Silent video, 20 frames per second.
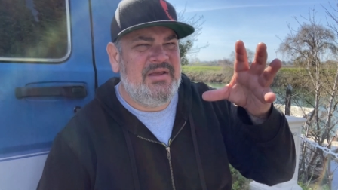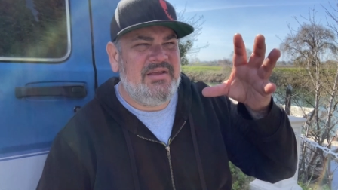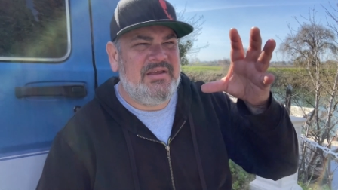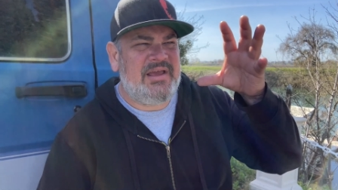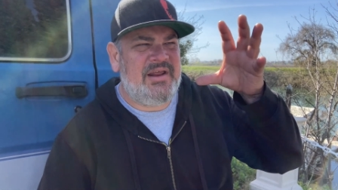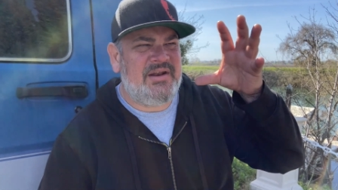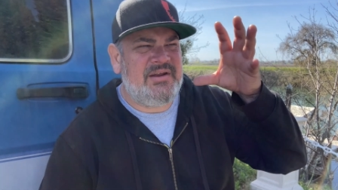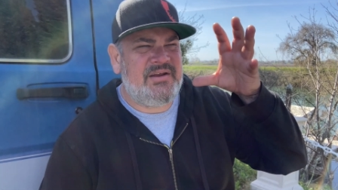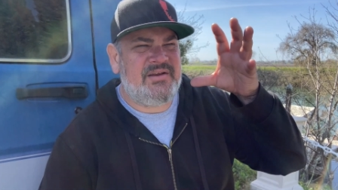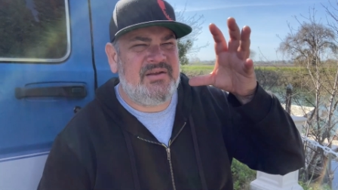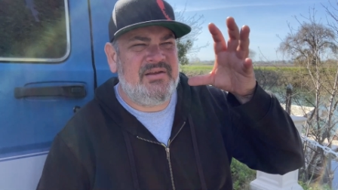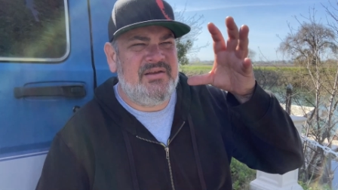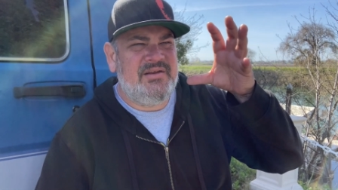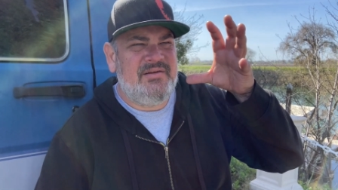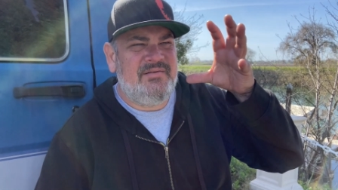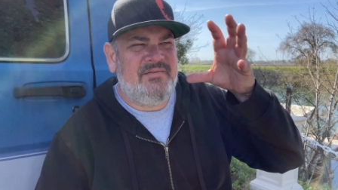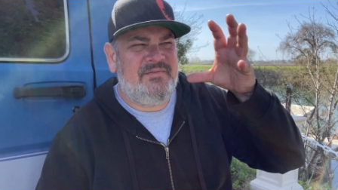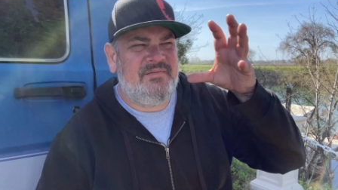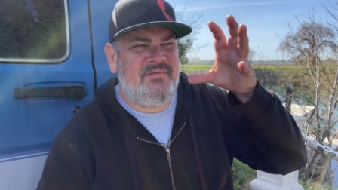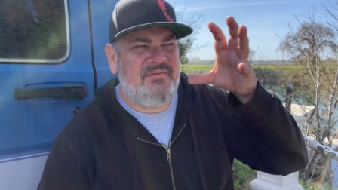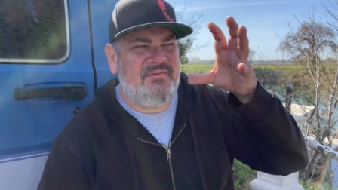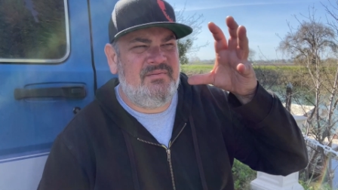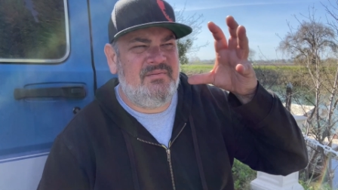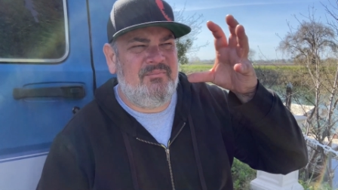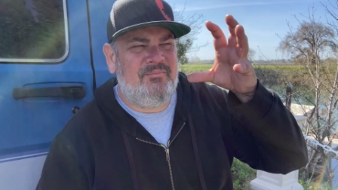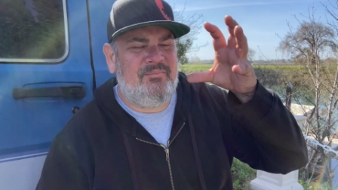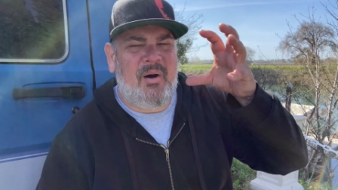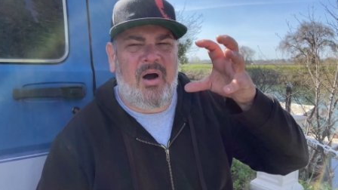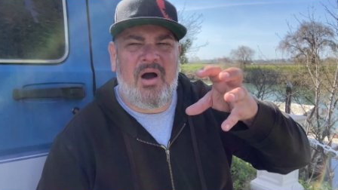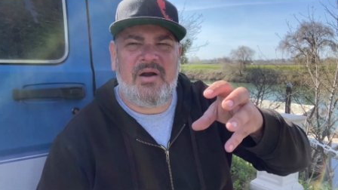getting
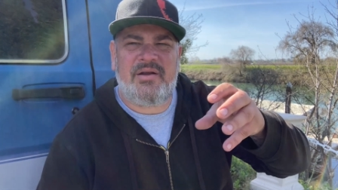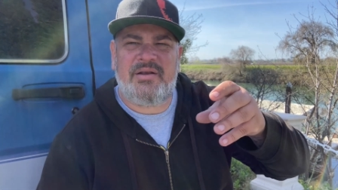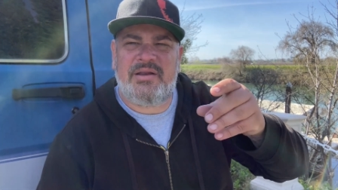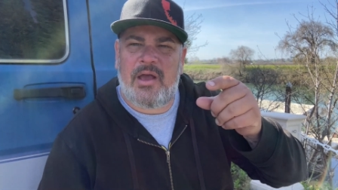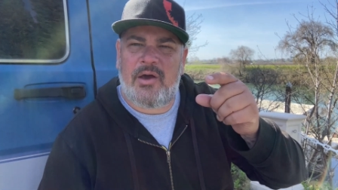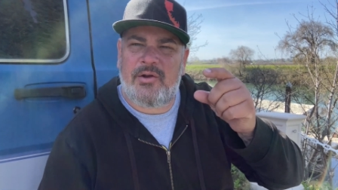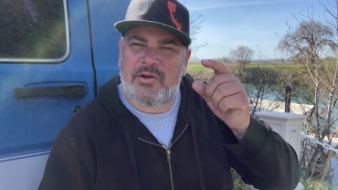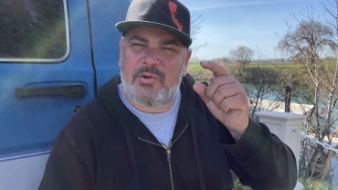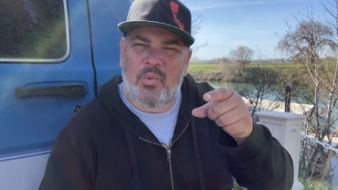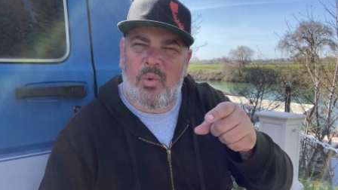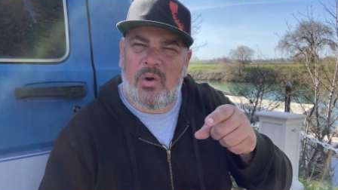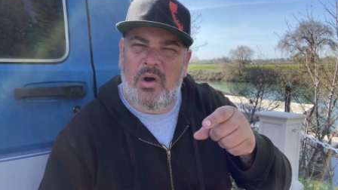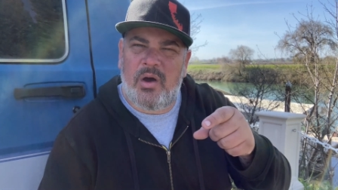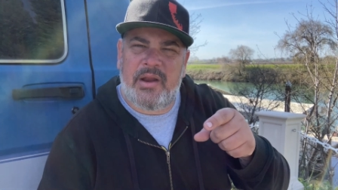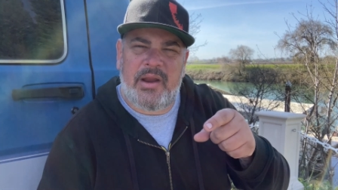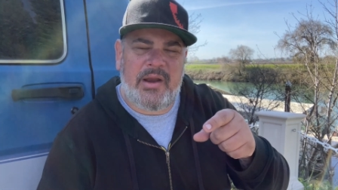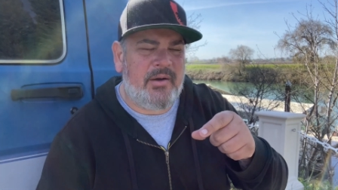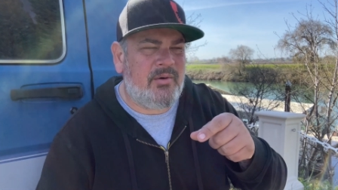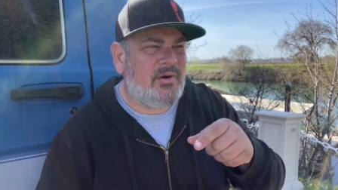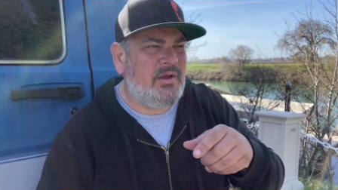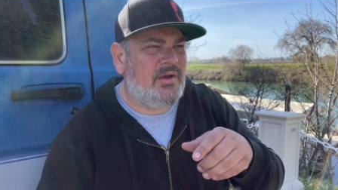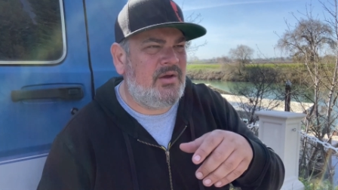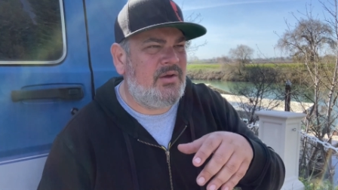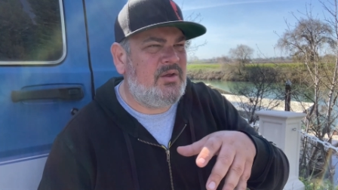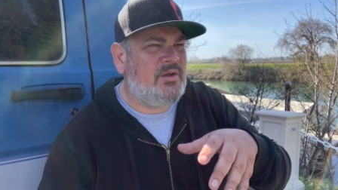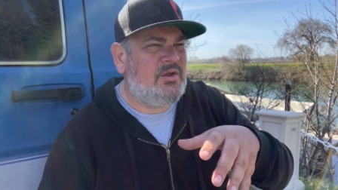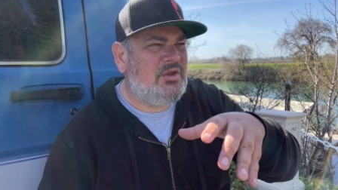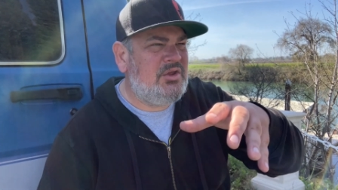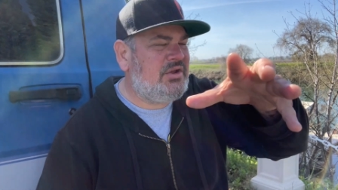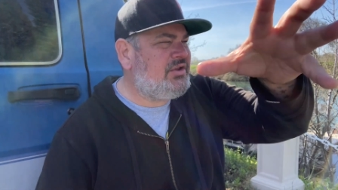bogged down in one area.
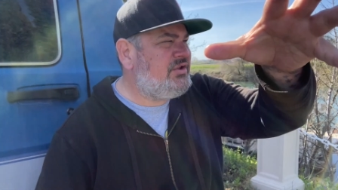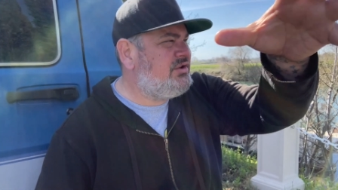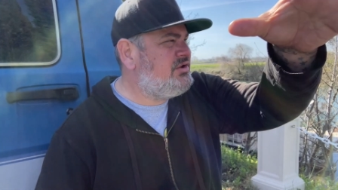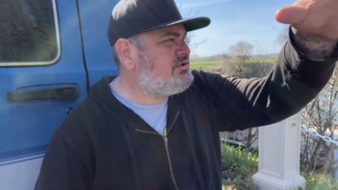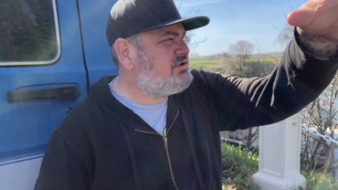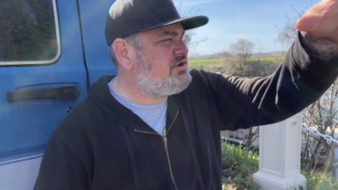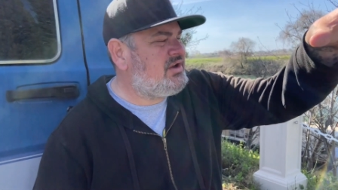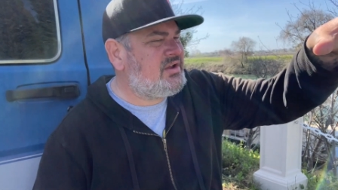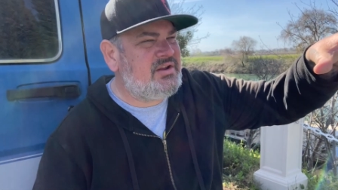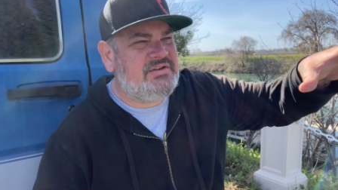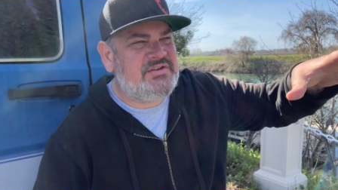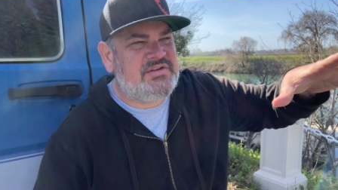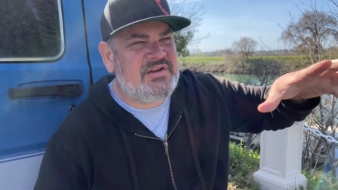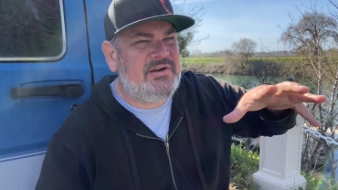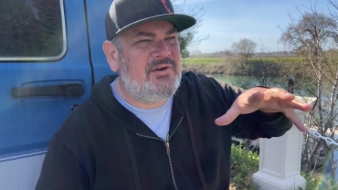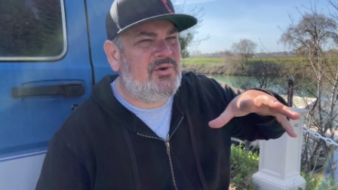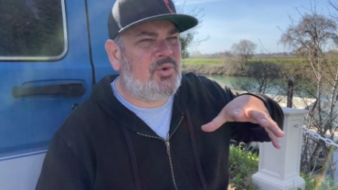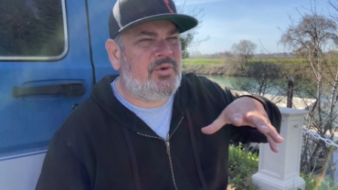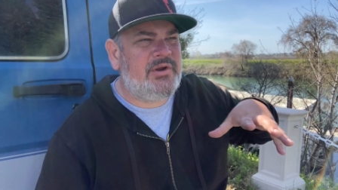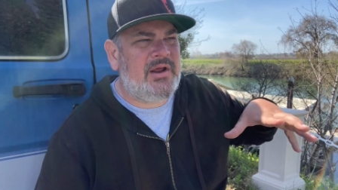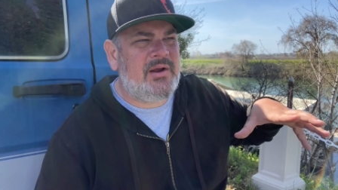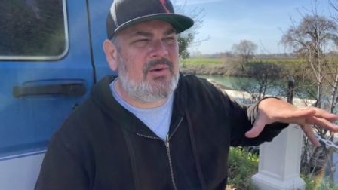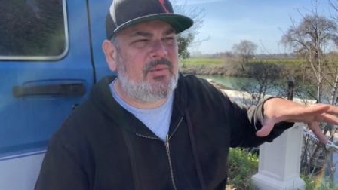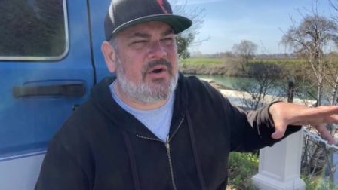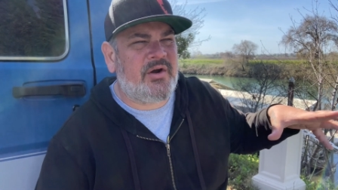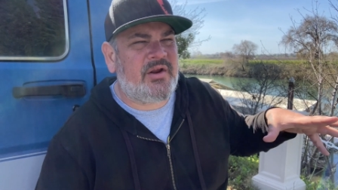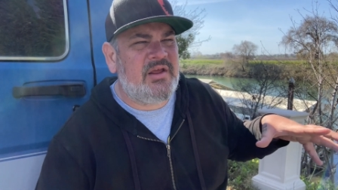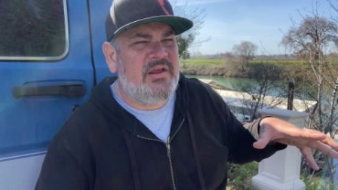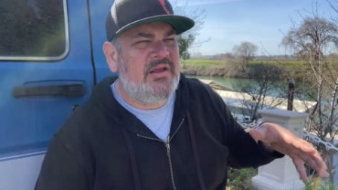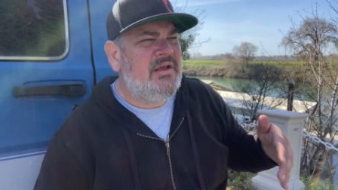It's a continual
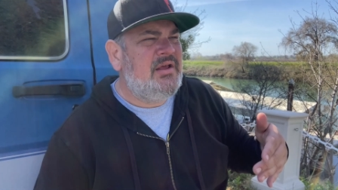network.